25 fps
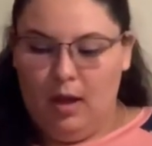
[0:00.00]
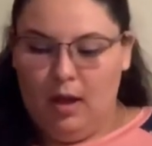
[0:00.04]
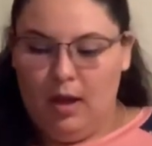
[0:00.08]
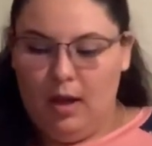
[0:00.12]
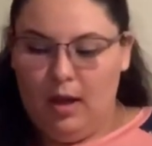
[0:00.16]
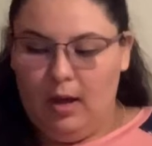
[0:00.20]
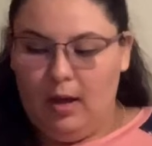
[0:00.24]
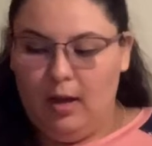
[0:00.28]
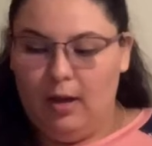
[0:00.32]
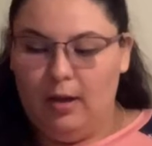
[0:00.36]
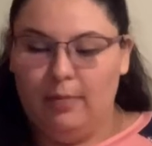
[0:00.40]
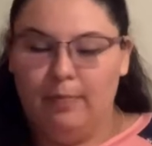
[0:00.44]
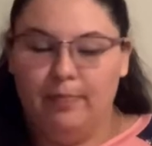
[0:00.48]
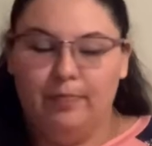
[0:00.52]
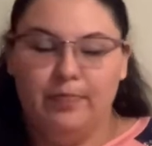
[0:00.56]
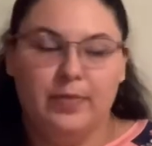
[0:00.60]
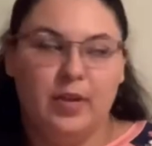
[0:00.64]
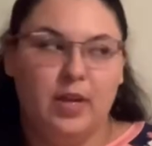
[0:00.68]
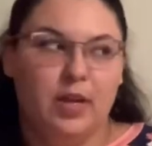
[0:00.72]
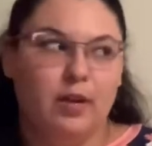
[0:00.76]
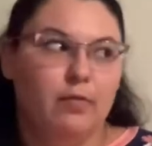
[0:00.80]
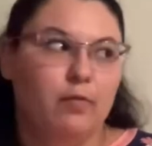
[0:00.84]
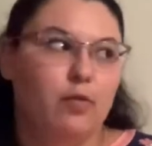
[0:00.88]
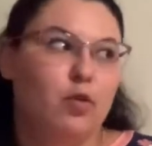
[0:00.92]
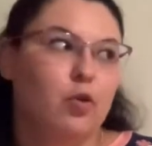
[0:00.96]

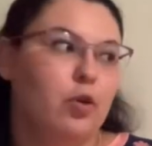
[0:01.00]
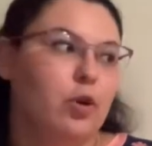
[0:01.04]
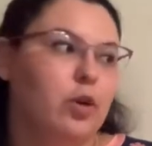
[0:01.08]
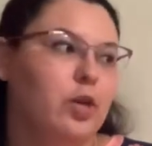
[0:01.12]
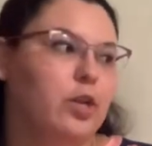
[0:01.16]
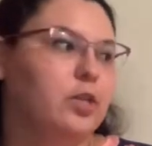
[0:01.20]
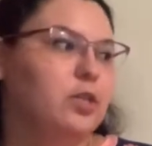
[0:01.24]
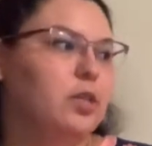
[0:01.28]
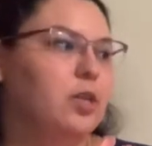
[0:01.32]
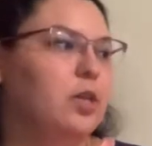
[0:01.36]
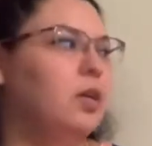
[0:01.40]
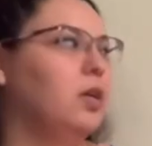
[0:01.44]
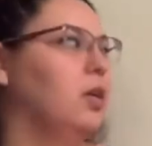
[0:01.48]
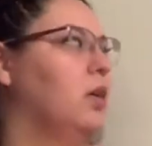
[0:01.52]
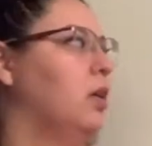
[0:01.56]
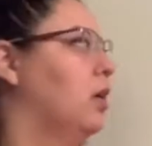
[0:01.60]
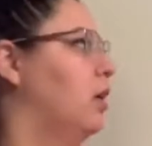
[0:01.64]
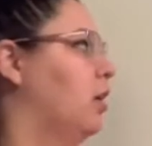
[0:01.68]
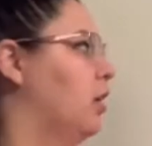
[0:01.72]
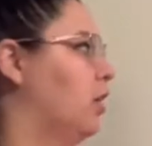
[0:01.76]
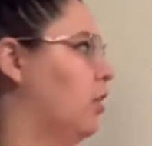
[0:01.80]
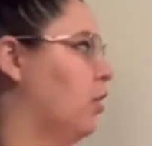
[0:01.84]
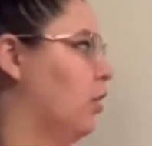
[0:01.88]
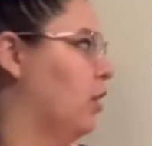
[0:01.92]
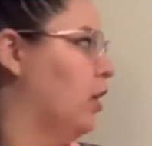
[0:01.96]
And of course,
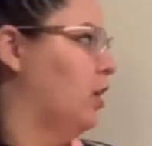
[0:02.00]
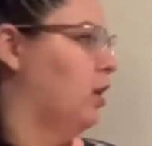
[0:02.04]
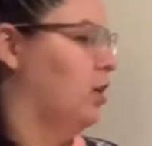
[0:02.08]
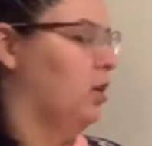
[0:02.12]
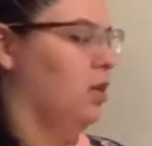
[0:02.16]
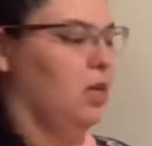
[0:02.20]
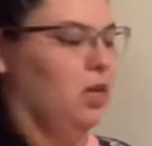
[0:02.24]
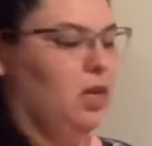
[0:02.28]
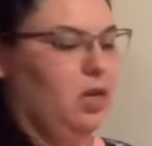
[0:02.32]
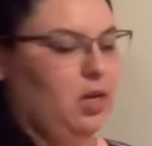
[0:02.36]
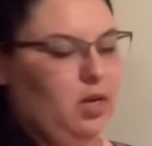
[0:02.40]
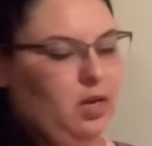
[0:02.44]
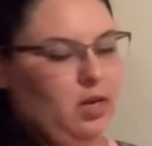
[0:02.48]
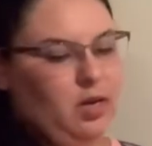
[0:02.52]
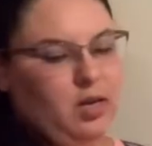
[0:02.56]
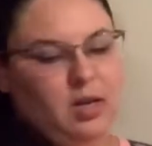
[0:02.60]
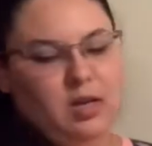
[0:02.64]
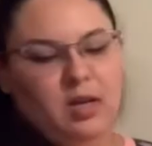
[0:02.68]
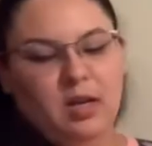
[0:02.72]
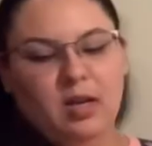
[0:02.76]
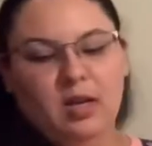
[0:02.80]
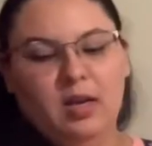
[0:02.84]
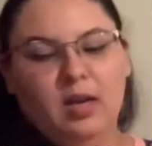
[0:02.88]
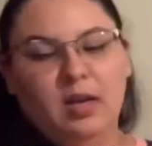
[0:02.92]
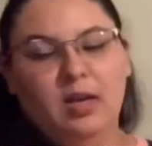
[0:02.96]
they're going to need
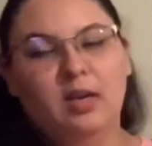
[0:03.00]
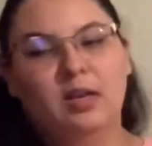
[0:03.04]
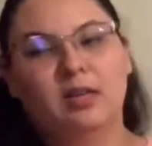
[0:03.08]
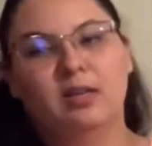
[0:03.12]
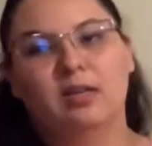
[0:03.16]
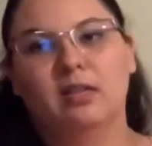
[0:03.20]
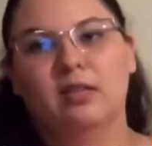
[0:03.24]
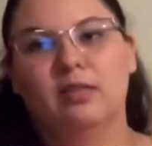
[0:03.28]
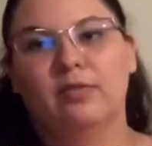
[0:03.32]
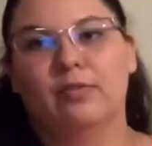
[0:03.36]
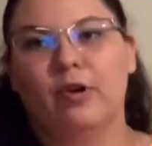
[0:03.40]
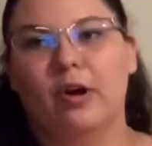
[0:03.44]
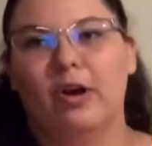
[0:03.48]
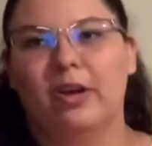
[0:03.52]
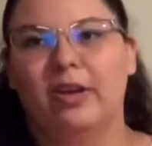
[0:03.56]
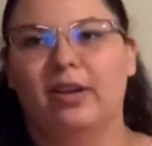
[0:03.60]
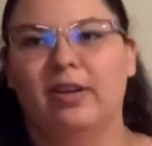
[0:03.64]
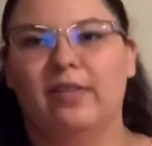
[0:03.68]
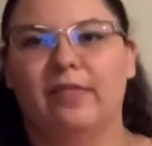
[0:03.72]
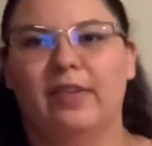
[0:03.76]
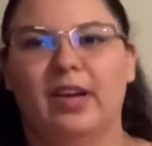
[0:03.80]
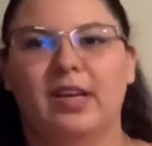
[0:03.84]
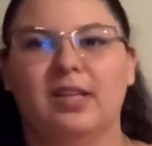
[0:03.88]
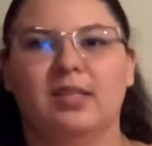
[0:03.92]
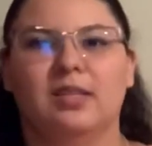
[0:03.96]
an assisted walking
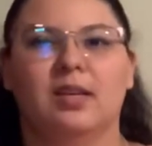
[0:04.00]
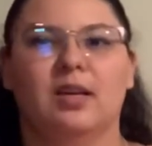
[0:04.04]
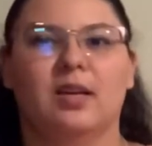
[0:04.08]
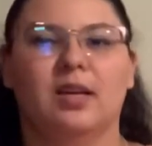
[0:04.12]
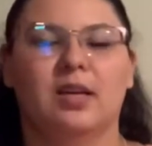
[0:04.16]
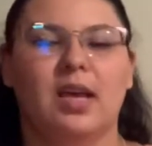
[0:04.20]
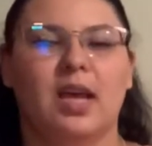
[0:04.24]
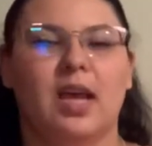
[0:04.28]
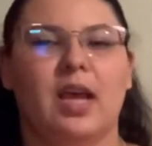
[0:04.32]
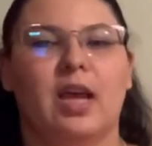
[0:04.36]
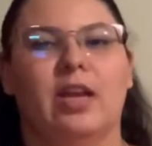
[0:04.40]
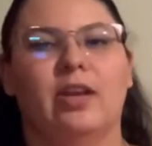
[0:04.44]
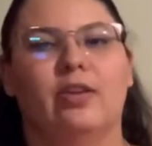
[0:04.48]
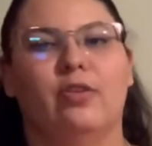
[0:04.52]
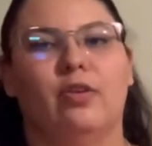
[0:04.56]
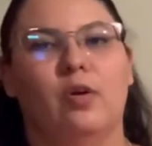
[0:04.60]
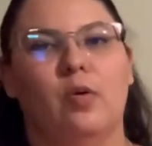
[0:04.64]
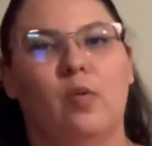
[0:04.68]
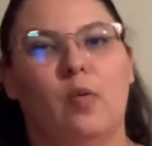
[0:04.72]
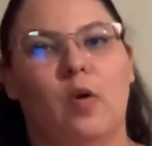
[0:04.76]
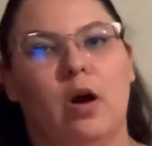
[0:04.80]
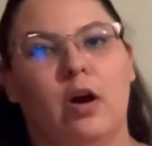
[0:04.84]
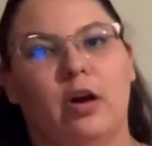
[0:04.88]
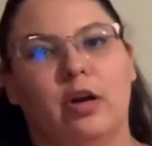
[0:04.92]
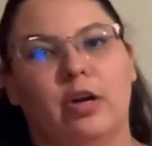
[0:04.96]
device like a cane or a
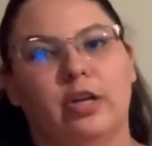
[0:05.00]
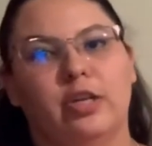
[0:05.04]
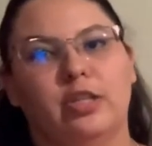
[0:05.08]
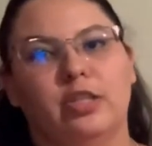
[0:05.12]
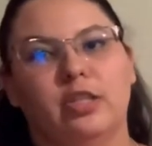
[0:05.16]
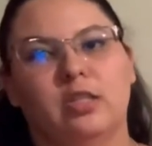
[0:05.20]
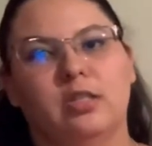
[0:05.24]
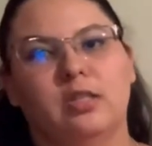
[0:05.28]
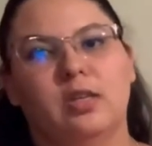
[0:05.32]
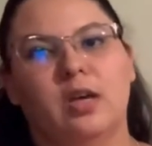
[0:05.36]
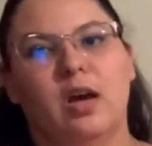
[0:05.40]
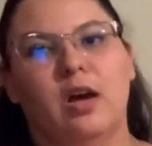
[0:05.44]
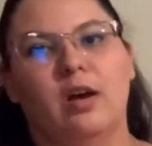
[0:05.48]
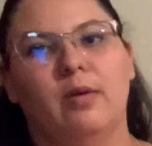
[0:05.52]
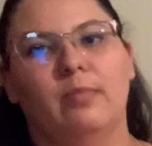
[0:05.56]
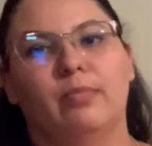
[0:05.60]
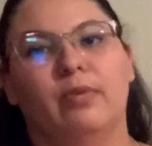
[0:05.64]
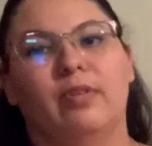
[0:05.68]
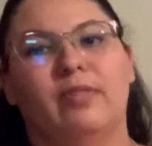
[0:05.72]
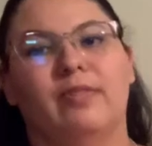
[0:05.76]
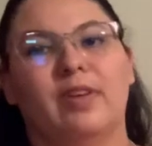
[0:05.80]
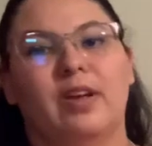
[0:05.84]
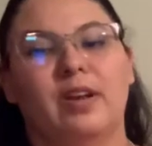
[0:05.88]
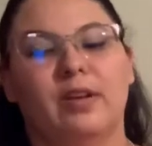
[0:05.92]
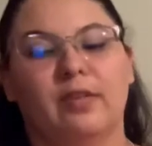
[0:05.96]
walker just to help
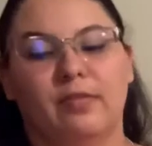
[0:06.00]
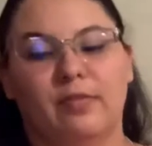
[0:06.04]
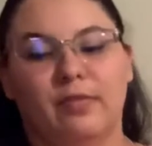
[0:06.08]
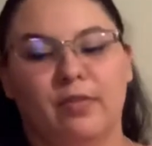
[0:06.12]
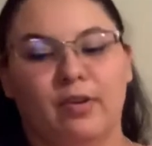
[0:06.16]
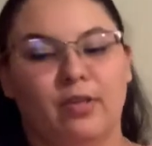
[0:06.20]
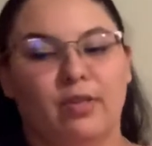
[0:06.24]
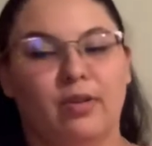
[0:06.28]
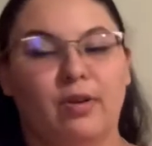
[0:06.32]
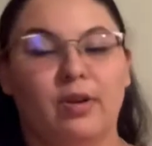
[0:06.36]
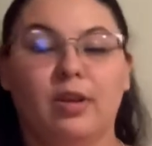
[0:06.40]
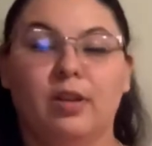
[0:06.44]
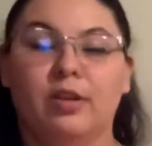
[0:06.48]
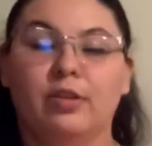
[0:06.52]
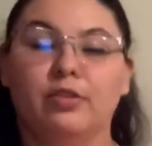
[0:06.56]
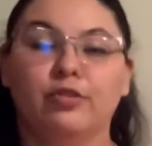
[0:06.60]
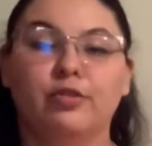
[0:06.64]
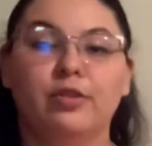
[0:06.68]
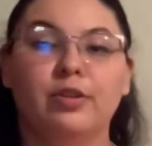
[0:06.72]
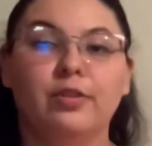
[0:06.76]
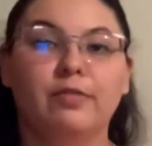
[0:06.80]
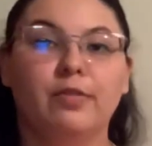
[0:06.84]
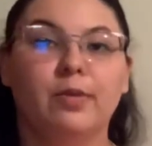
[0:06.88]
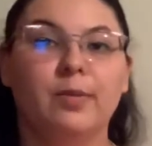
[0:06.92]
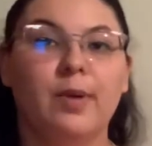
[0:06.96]
prevent further injury
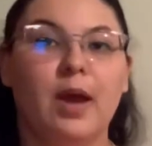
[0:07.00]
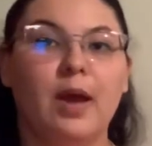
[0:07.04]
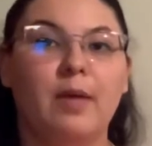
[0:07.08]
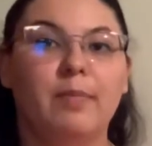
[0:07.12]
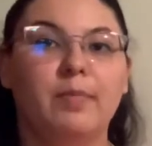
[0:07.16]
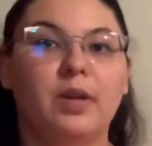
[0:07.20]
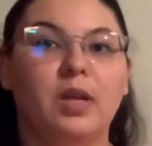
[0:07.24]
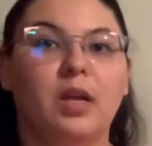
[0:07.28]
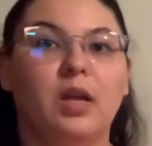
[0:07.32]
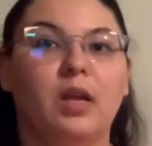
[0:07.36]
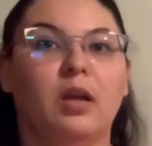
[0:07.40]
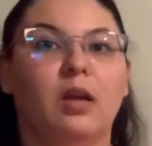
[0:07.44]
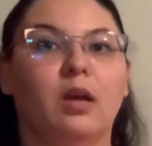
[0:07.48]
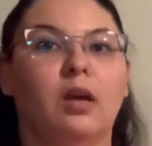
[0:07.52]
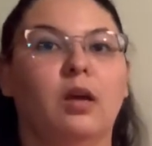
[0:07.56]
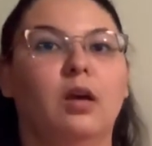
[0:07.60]
from happening